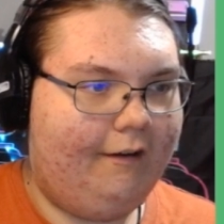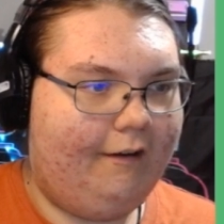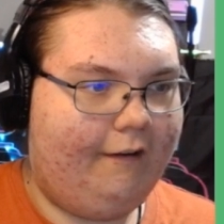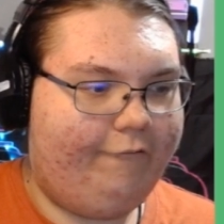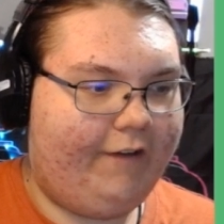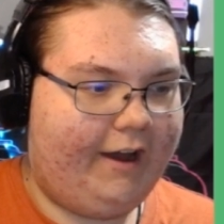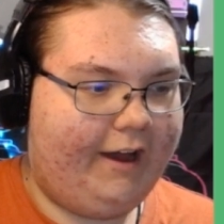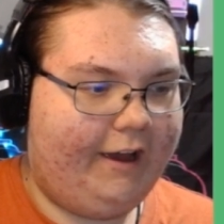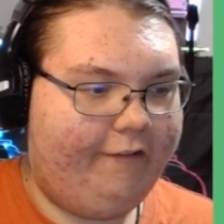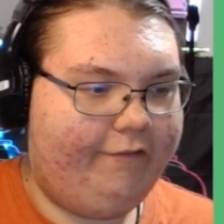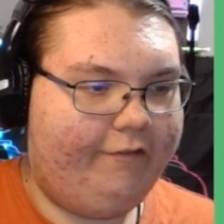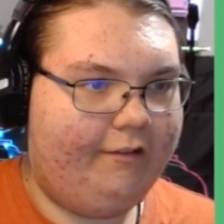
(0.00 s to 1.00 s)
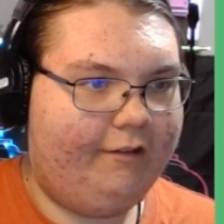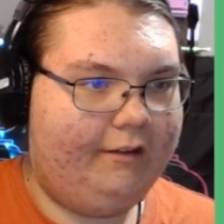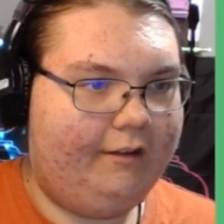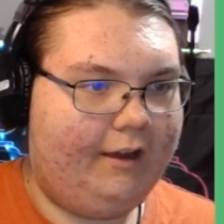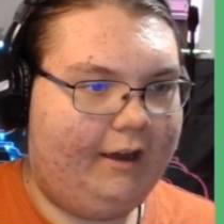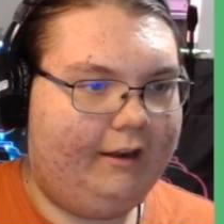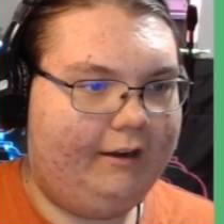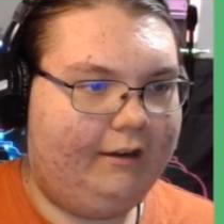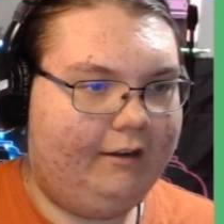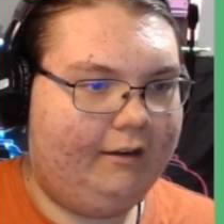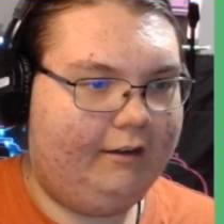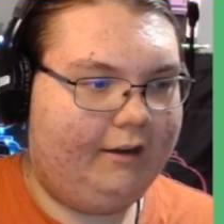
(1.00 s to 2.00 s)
Uh, five, nine,